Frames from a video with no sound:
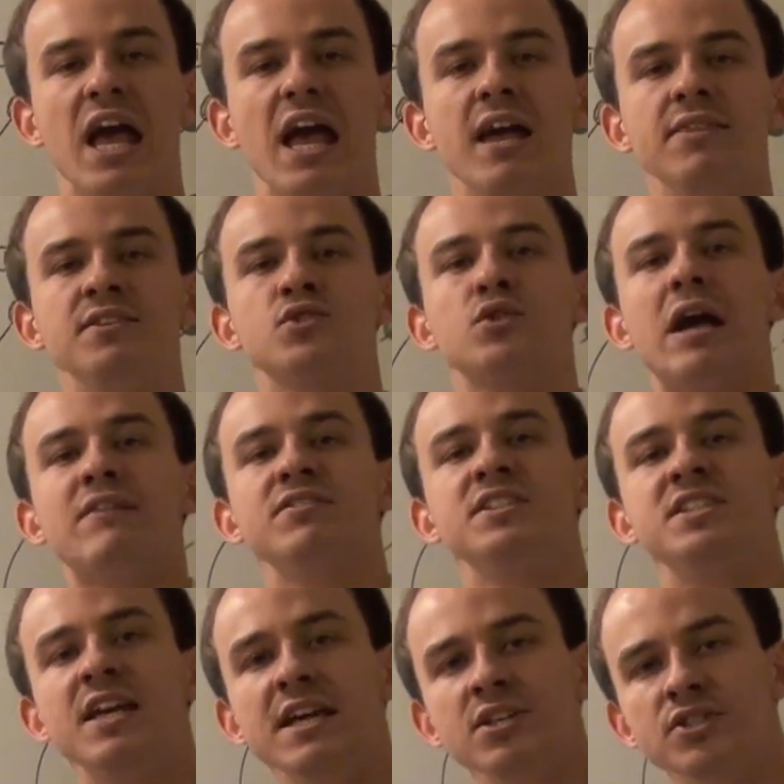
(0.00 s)
And this
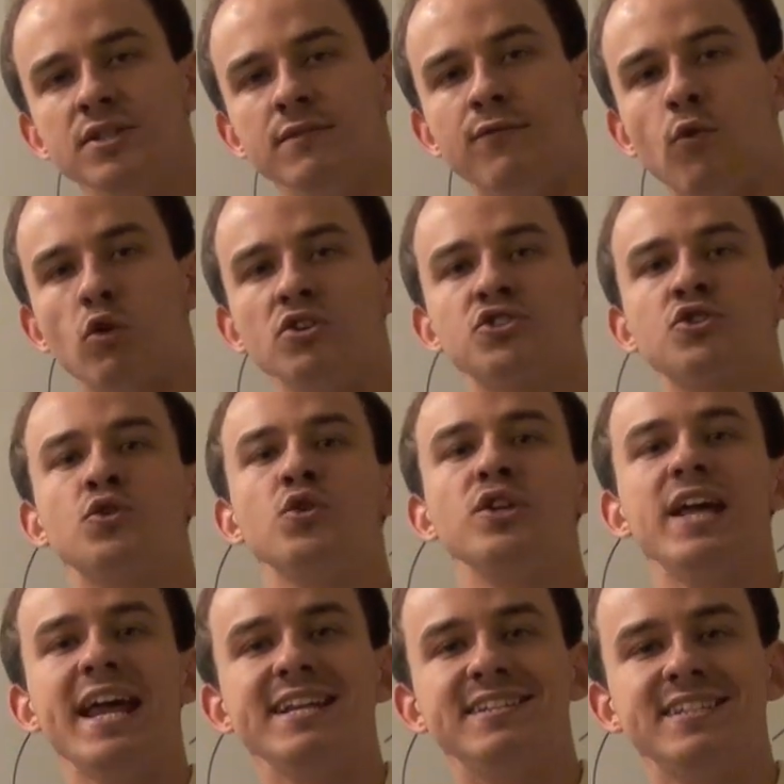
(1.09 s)
gravitational force
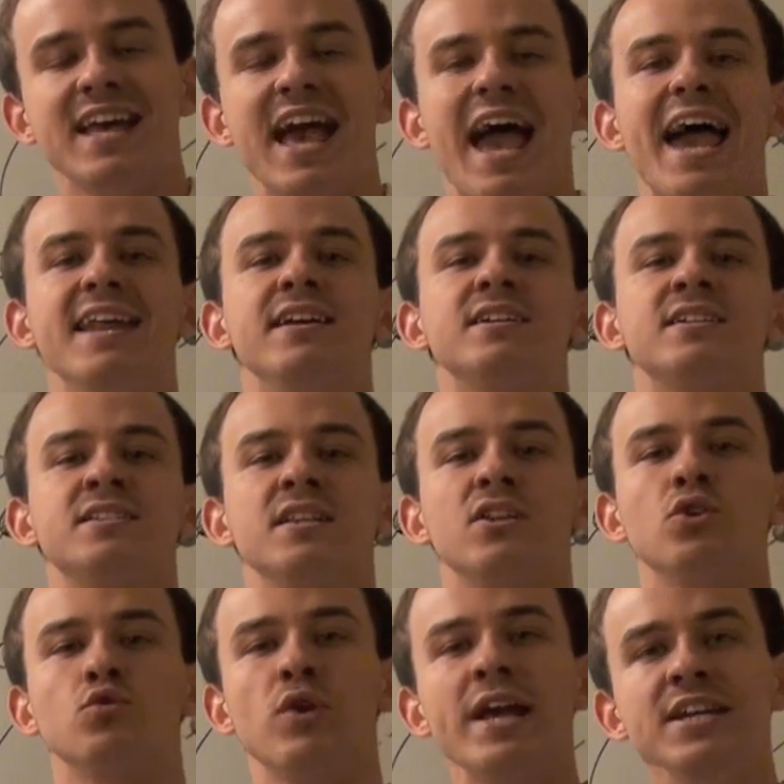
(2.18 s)
creates an
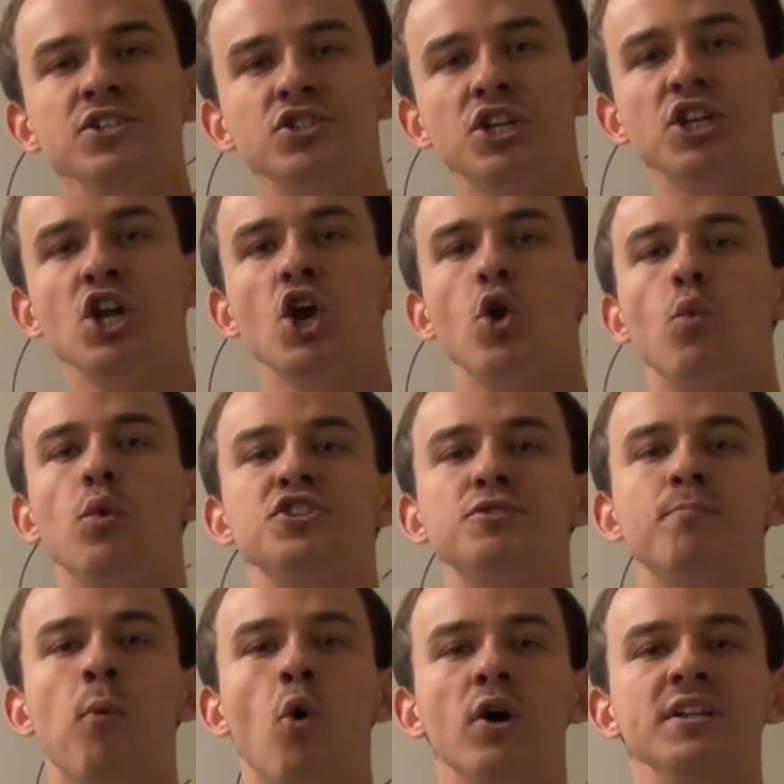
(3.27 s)
acceleration
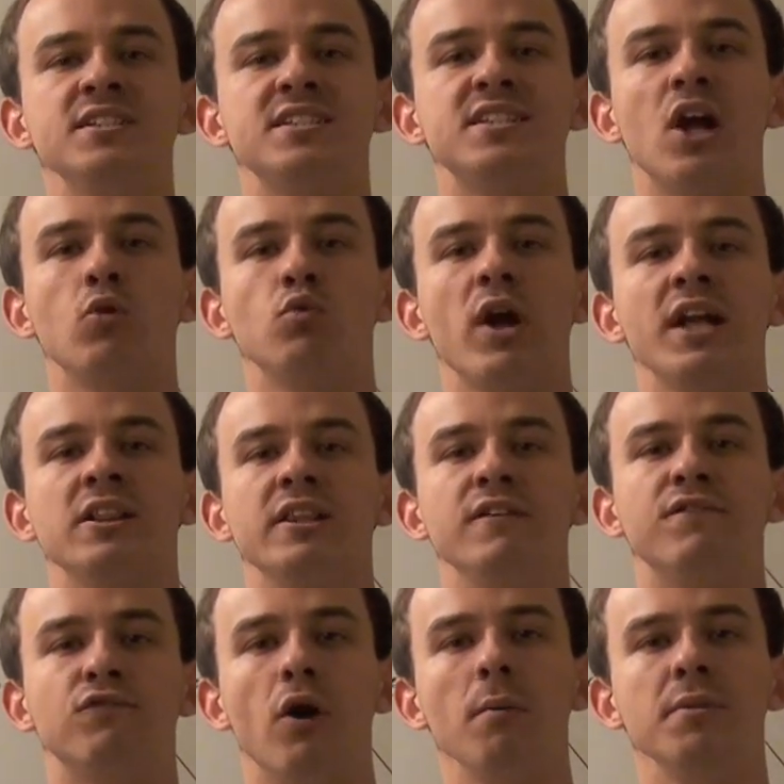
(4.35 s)
which points directly
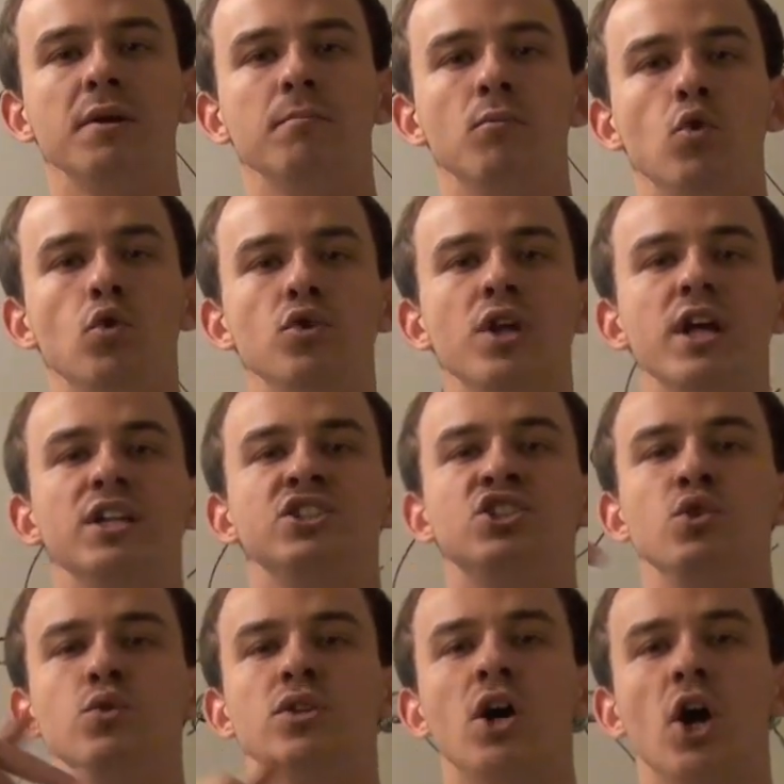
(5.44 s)
from the moon
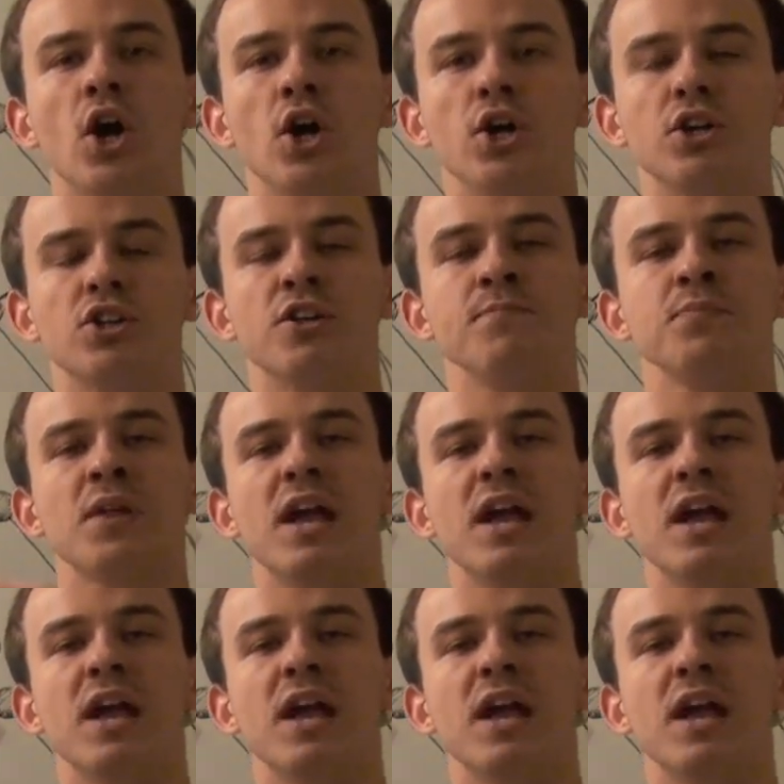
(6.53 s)
to the earth.